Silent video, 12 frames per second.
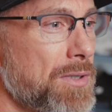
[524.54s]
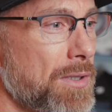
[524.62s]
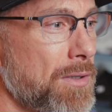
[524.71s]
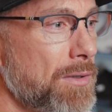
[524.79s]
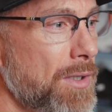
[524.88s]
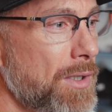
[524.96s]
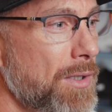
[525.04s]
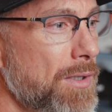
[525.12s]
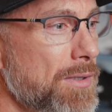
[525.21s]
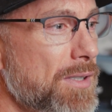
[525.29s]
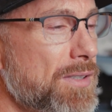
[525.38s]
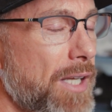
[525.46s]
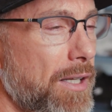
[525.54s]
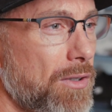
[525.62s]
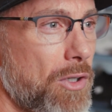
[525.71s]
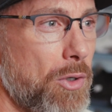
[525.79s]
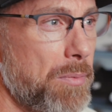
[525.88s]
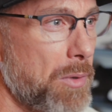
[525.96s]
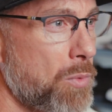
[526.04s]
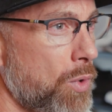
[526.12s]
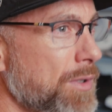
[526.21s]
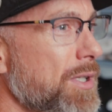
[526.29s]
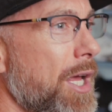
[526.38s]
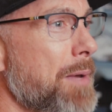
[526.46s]
to take a little bit
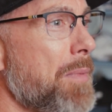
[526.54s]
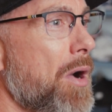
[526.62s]
more time